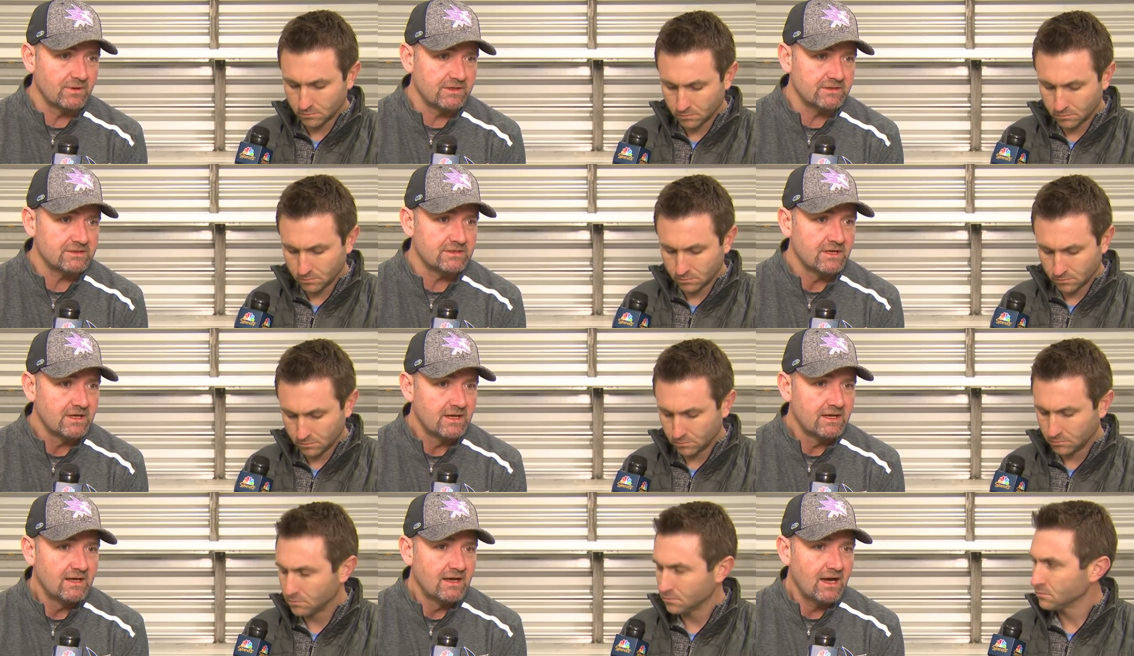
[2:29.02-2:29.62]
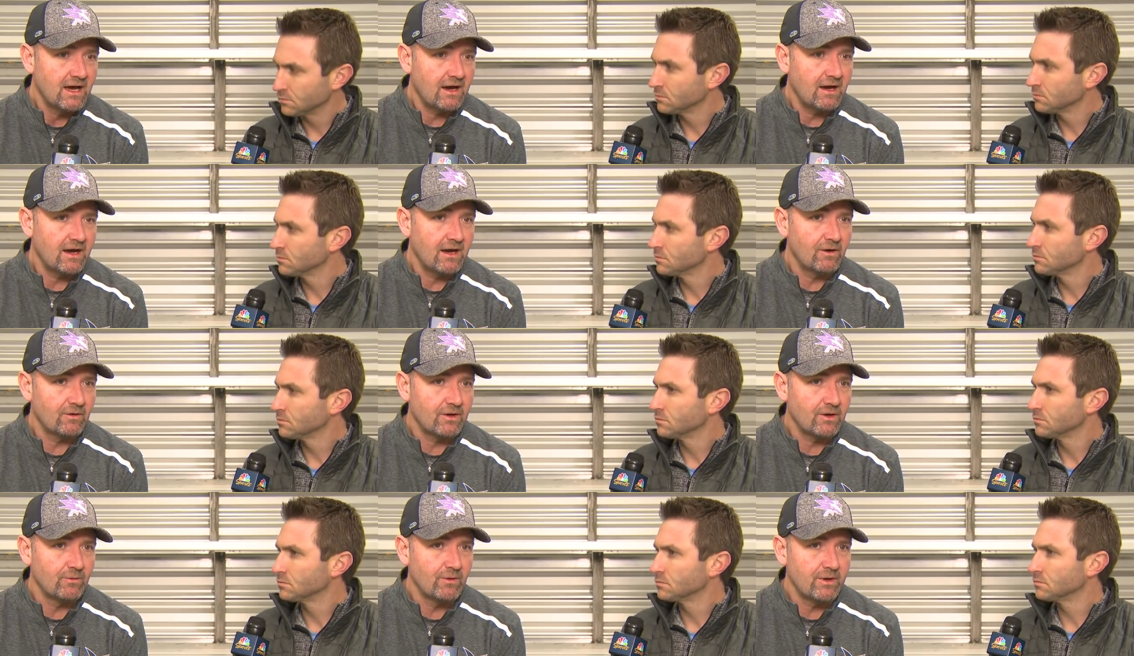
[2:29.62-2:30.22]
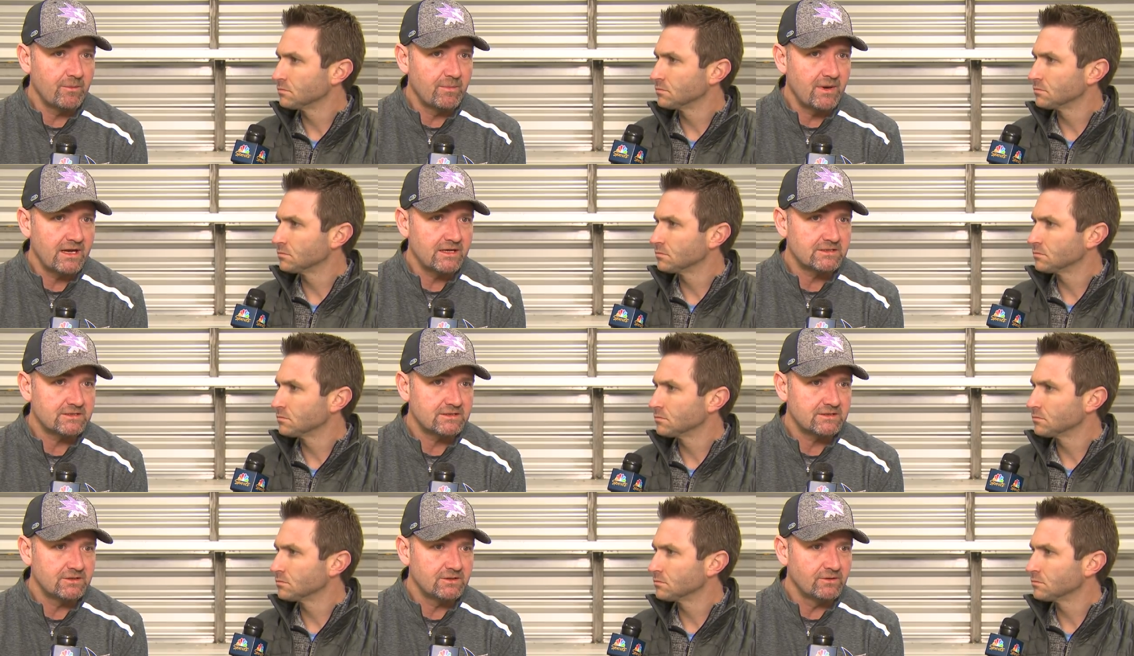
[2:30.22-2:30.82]
Speaker 1: was how can we
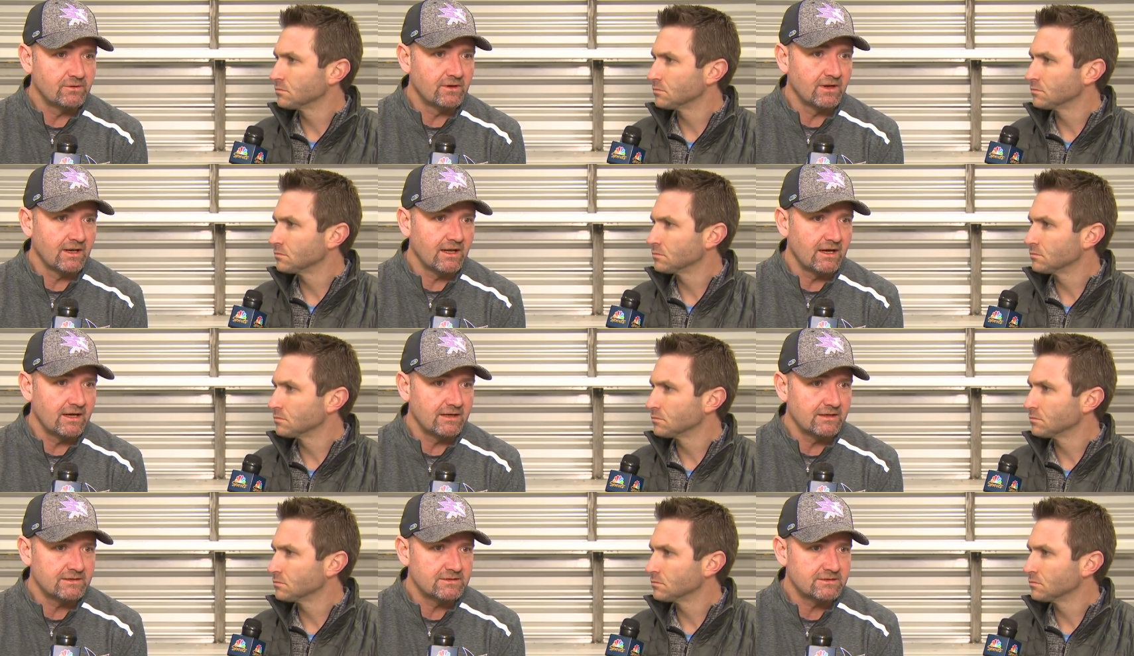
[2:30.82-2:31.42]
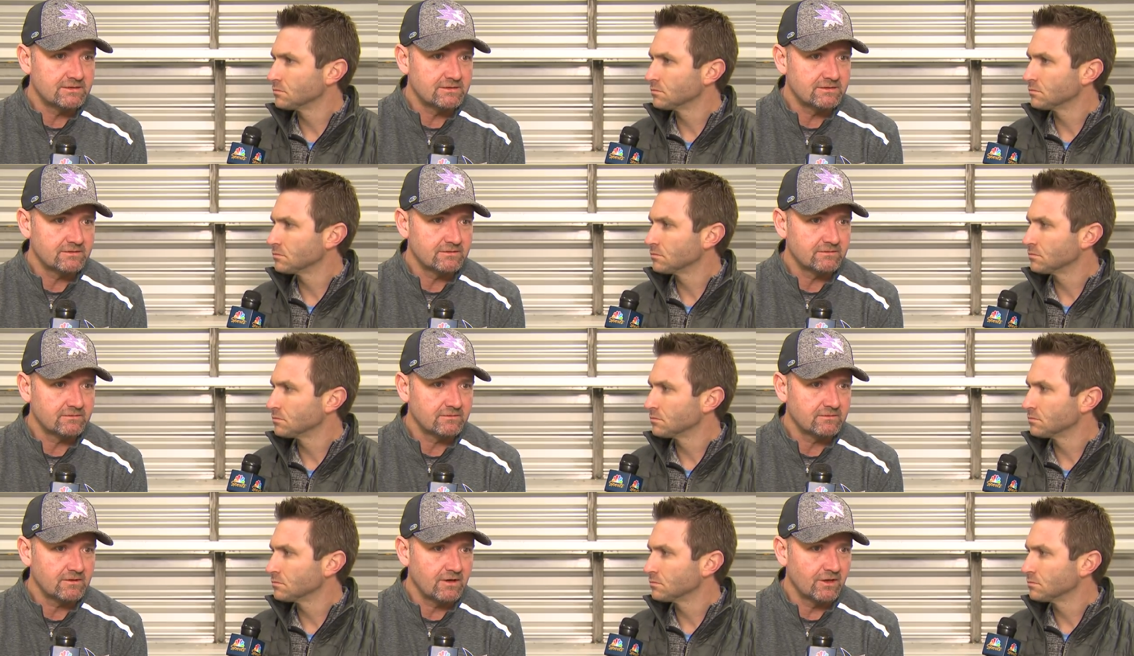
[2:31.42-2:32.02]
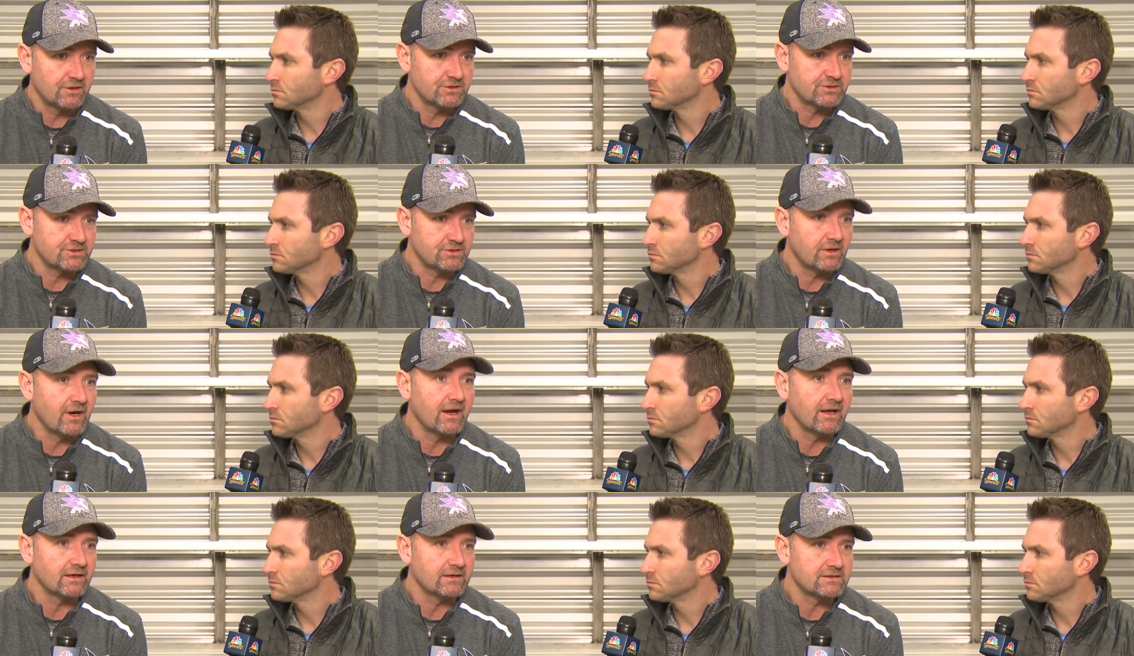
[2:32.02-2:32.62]
best utilize our
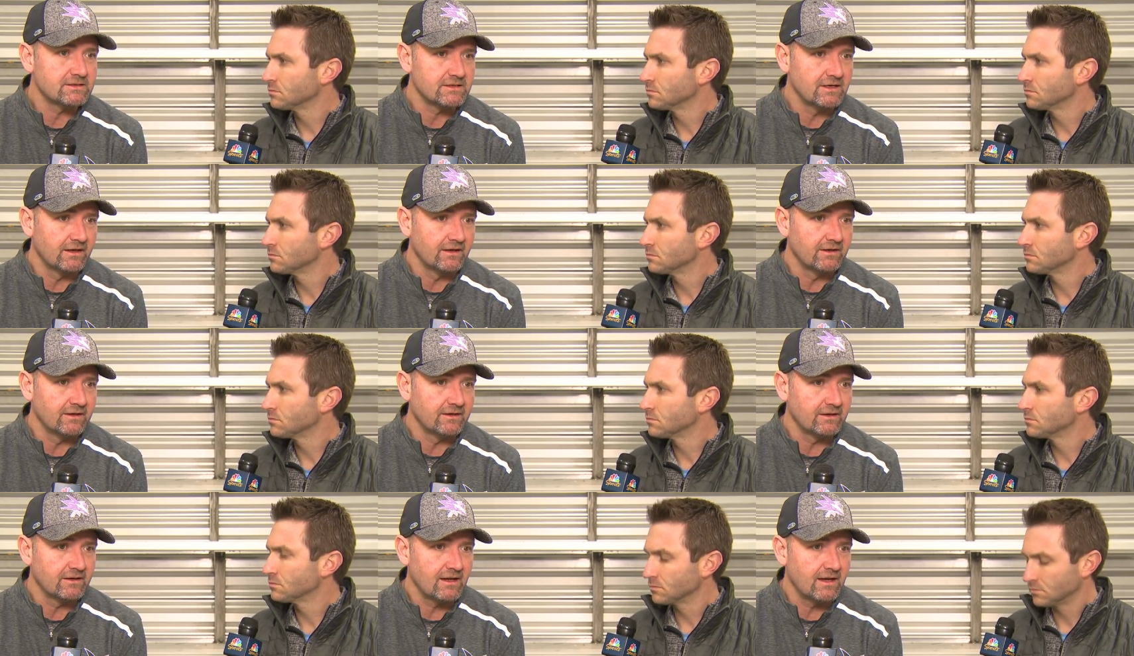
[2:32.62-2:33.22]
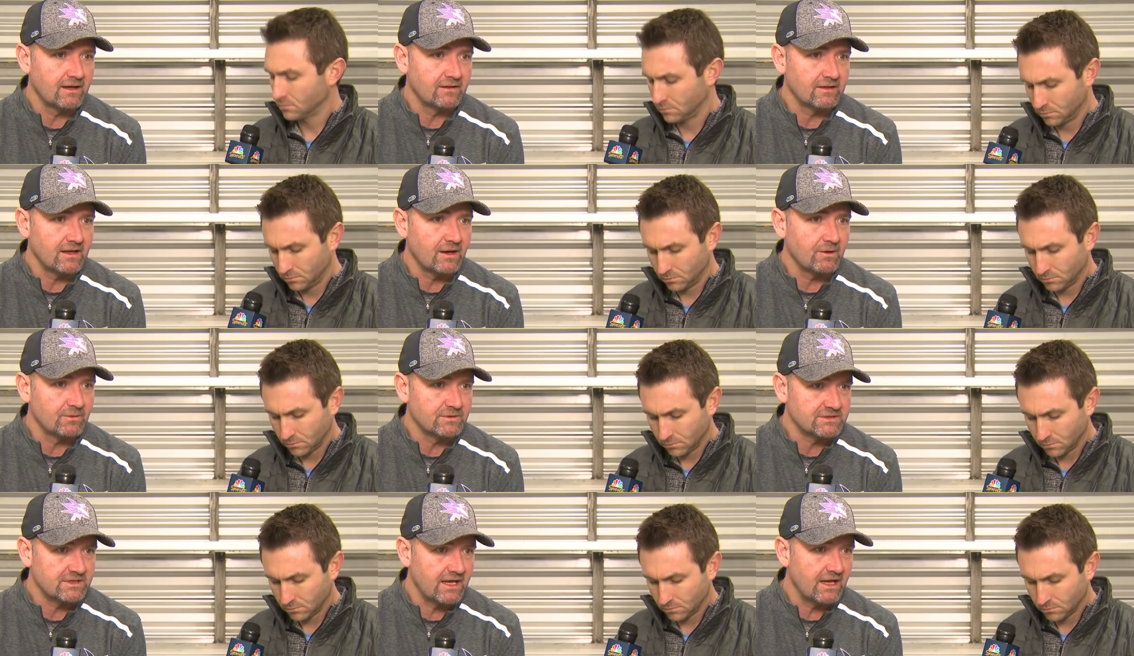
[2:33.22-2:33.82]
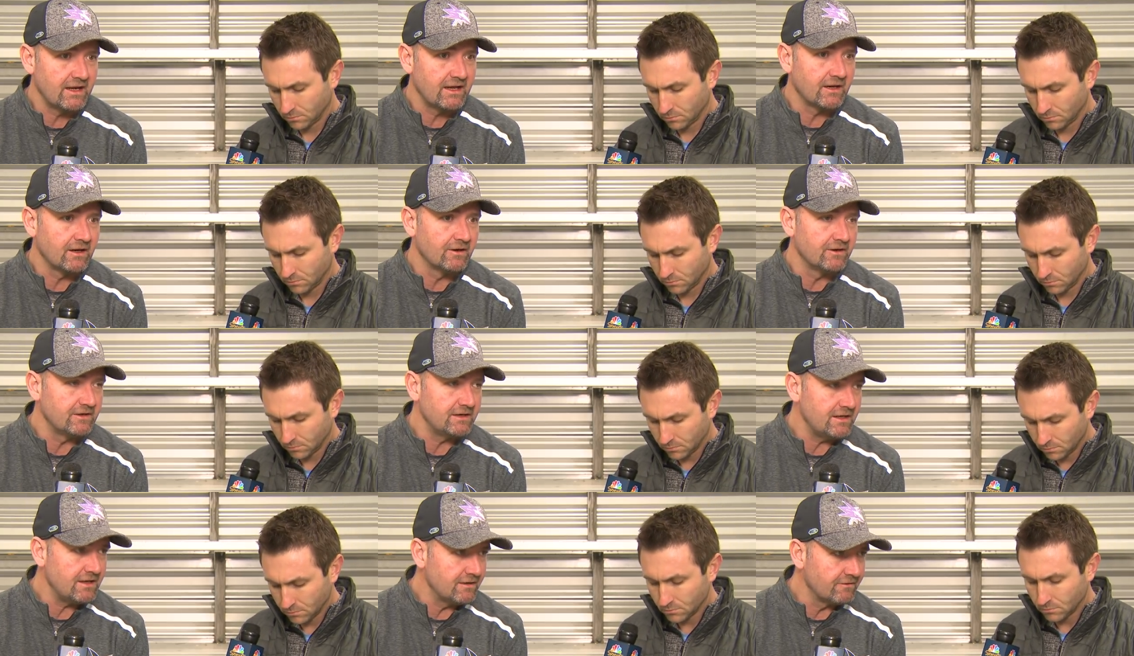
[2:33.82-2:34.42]
strengths? And that was getting
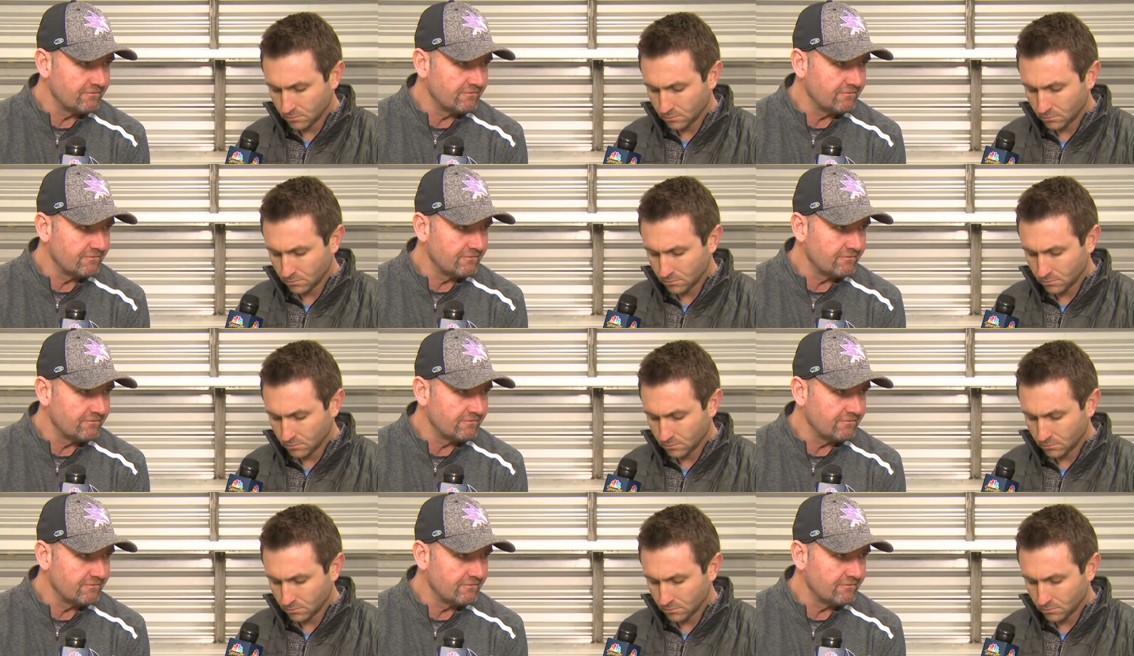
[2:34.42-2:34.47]
our D